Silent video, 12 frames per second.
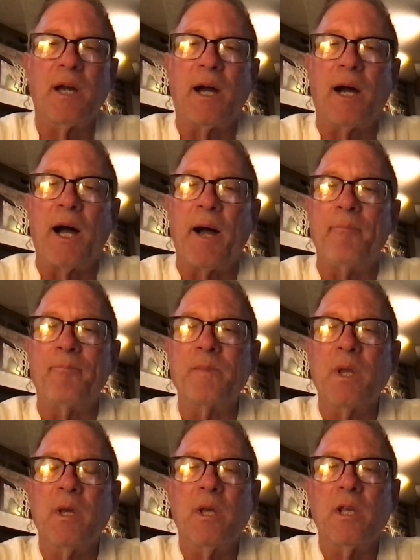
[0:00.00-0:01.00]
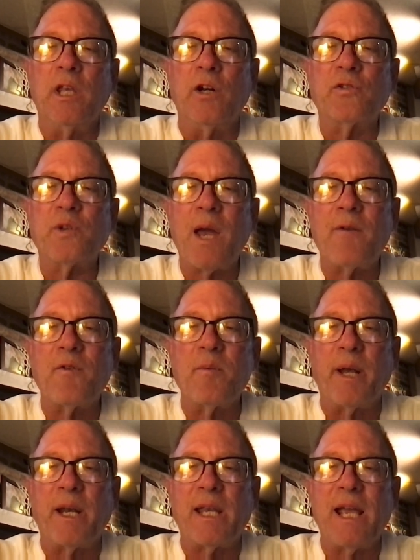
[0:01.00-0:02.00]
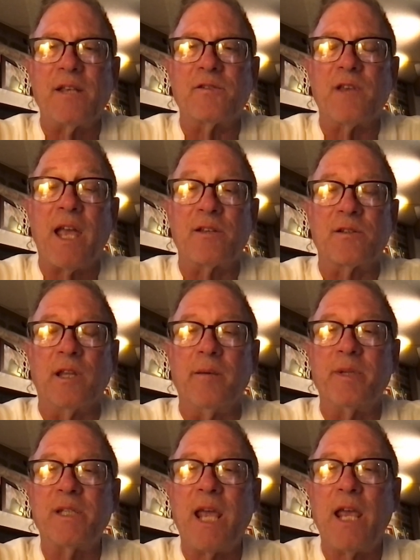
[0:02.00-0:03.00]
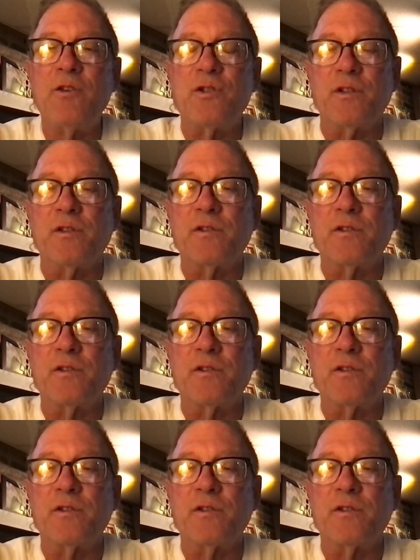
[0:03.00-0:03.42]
So everybody has limitations.